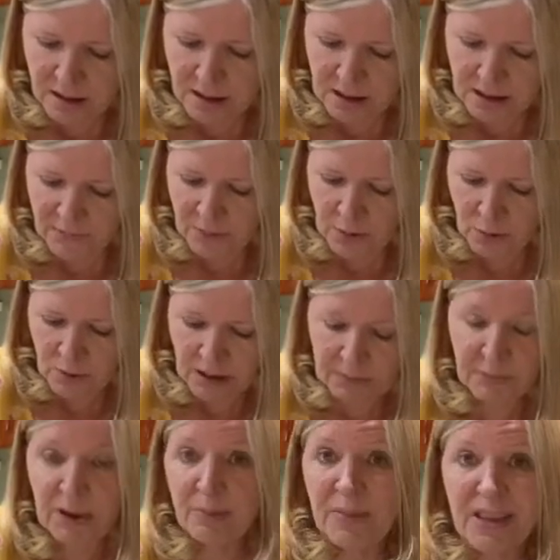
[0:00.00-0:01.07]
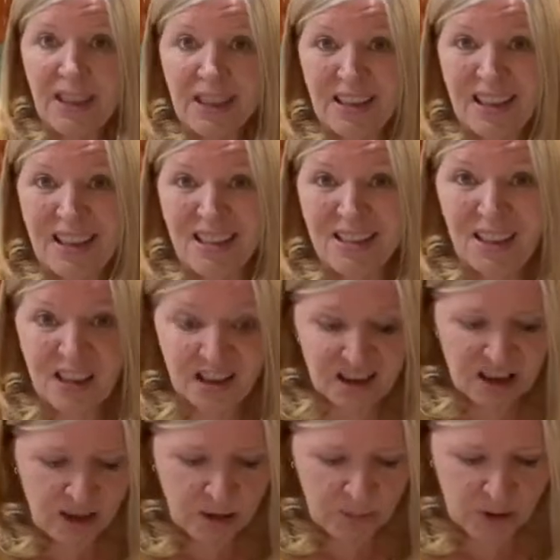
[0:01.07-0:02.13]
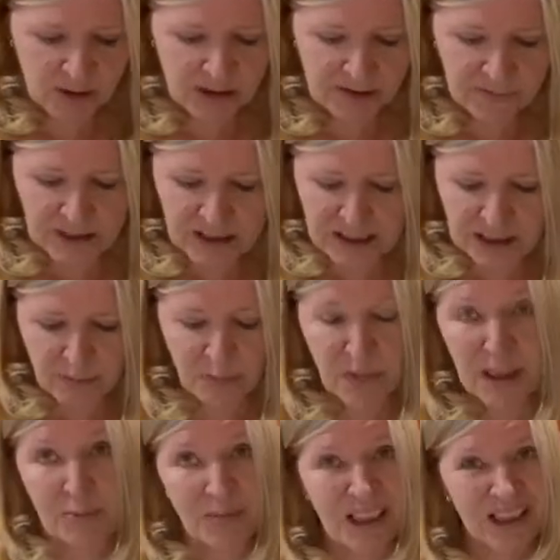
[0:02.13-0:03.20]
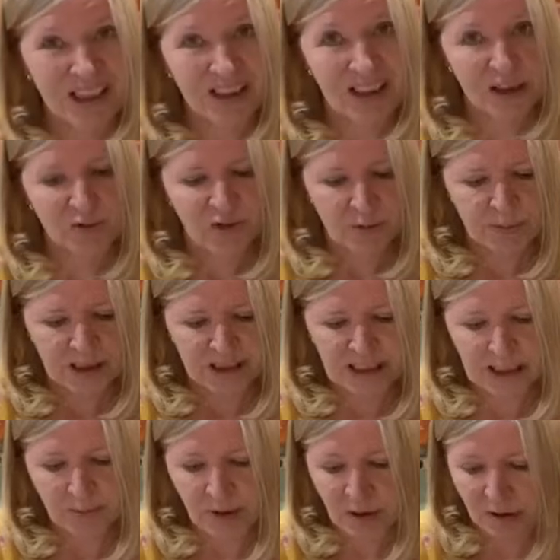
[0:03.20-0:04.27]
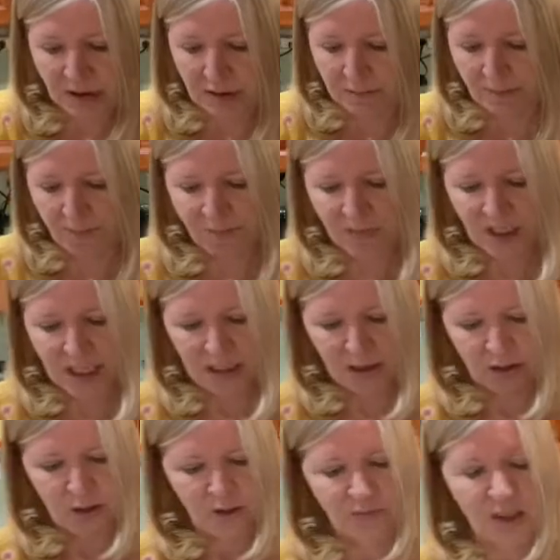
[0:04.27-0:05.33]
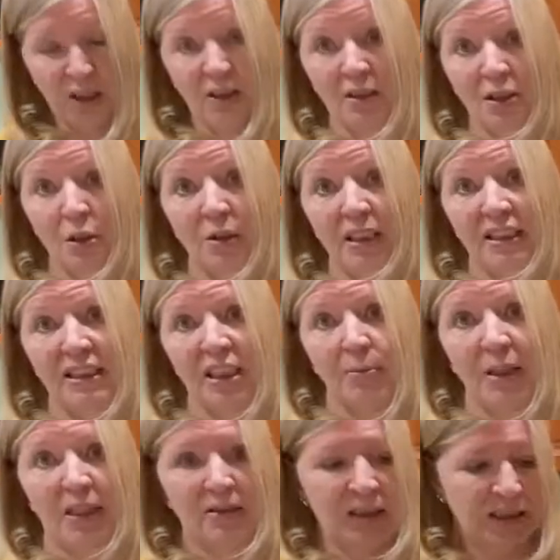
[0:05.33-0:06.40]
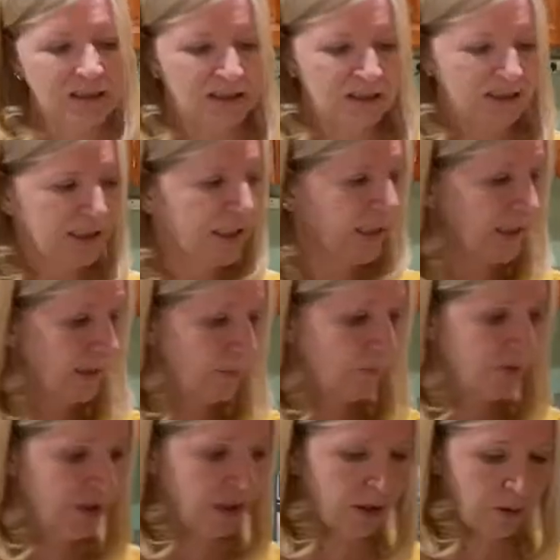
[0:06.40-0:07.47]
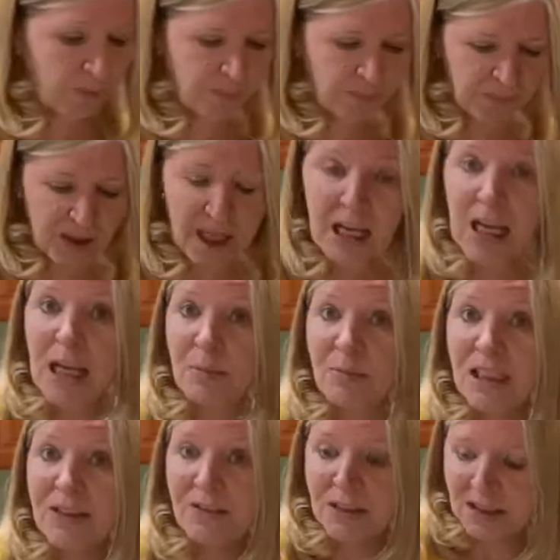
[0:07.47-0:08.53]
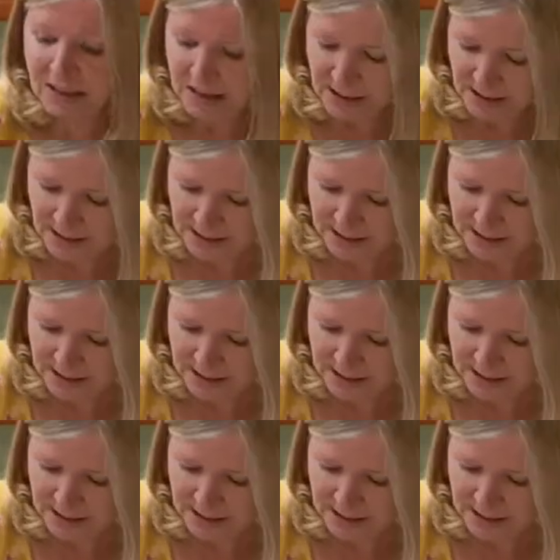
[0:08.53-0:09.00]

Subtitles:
and if it were up to me I'd add nuts to almost everything, but I'm making this for my neighbors and I don't know if they're as crazy about nuts as I am, so I'm leaving the nuts